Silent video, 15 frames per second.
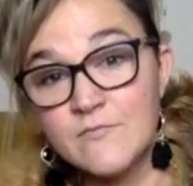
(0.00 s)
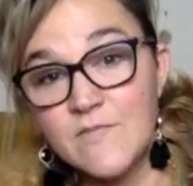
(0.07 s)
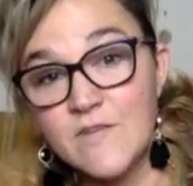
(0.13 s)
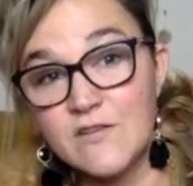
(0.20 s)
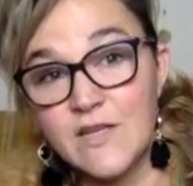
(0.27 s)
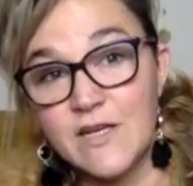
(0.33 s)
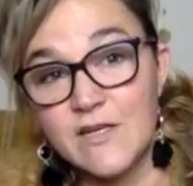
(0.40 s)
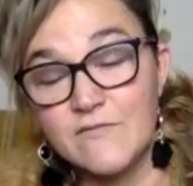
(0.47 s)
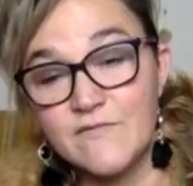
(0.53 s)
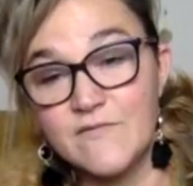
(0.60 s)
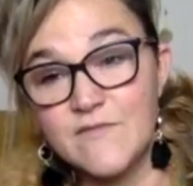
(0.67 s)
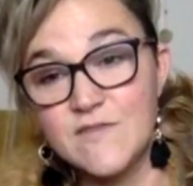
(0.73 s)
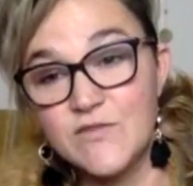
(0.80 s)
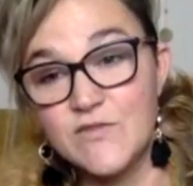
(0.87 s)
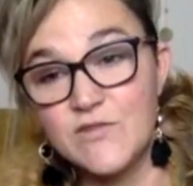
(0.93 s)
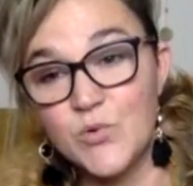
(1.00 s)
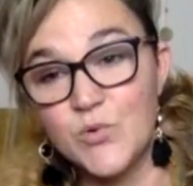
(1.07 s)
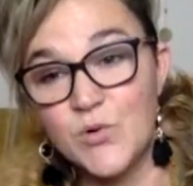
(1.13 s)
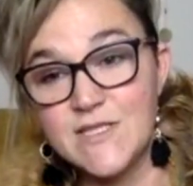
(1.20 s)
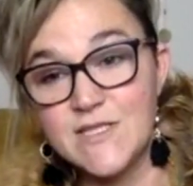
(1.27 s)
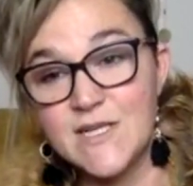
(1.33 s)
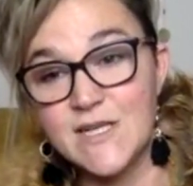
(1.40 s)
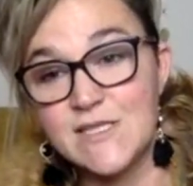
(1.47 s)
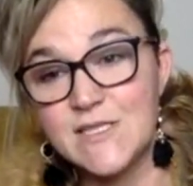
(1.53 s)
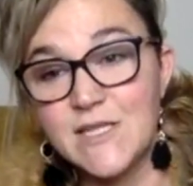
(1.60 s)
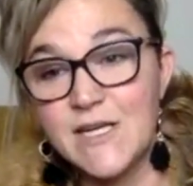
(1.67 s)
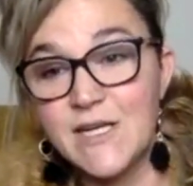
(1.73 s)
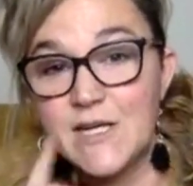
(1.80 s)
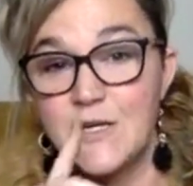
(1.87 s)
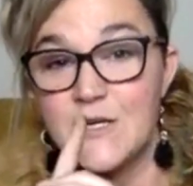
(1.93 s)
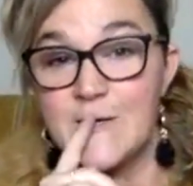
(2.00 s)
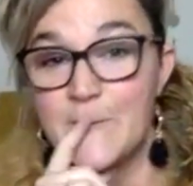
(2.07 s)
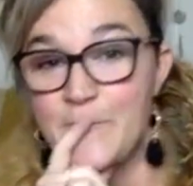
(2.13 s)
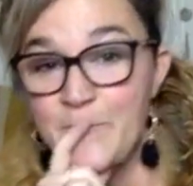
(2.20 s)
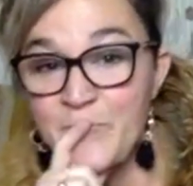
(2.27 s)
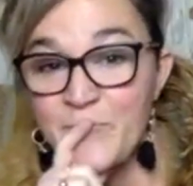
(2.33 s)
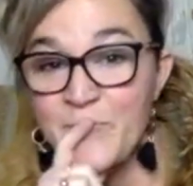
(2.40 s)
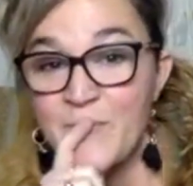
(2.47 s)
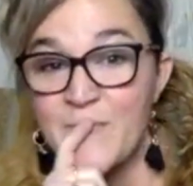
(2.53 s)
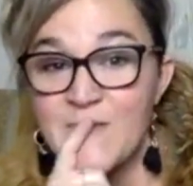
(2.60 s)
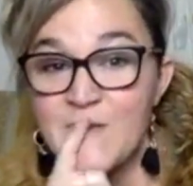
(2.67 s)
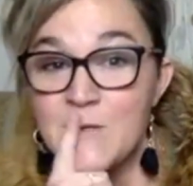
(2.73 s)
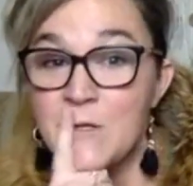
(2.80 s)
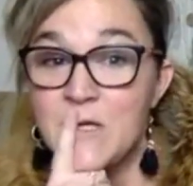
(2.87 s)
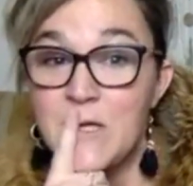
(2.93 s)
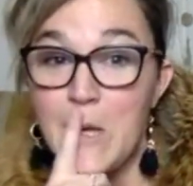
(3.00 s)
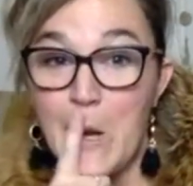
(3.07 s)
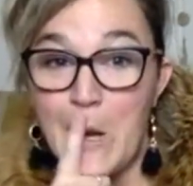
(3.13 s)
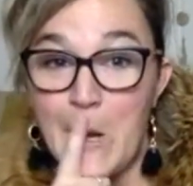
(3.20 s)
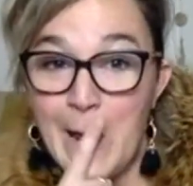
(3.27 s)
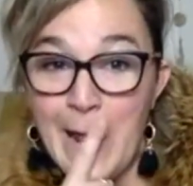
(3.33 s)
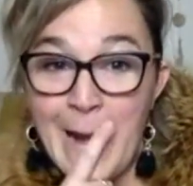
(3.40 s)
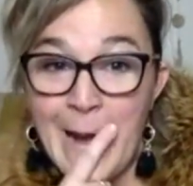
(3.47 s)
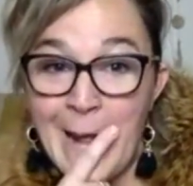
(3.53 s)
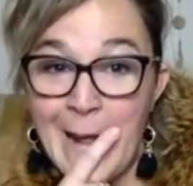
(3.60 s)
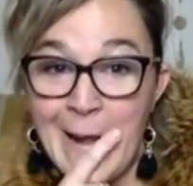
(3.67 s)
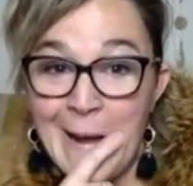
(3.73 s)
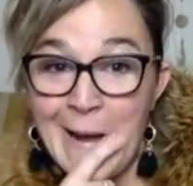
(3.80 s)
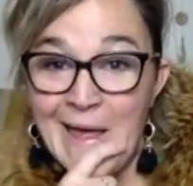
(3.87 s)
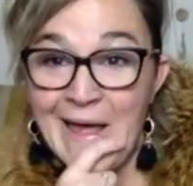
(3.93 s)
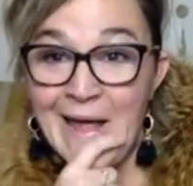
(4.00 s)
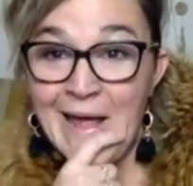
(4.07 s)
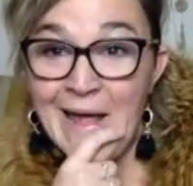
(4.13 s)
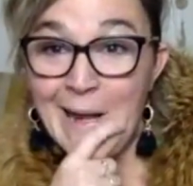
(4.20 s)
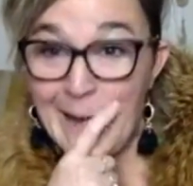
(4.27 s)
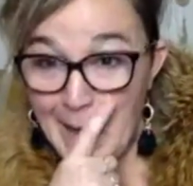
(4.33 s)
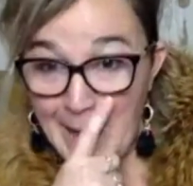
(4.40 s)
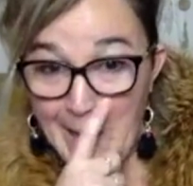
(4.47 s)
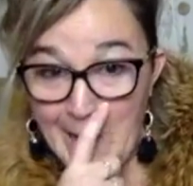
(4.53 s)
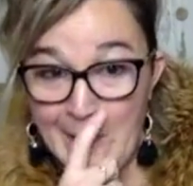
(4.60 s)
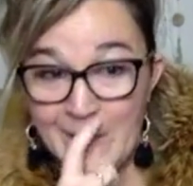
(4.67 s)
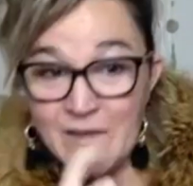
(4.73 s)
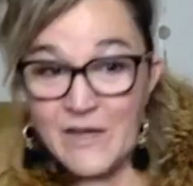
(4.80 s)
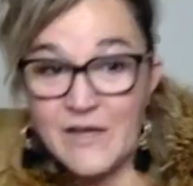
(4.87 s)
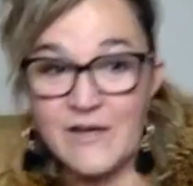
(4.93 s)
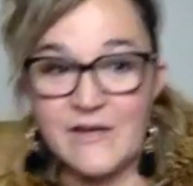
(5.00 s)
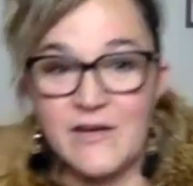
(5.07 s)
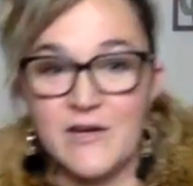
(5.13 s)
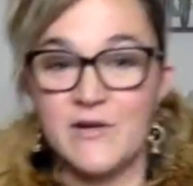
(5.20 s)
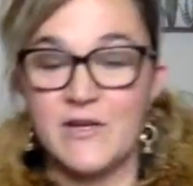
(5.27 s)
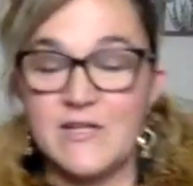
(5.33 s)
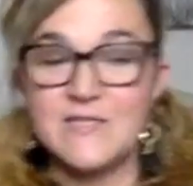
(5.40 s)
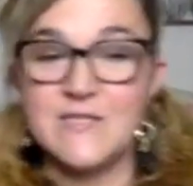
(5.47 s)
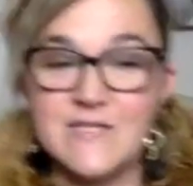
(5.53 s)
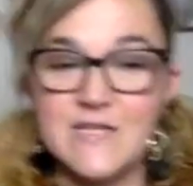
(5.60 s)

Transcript: there's like a 20-second delay here. Here, we can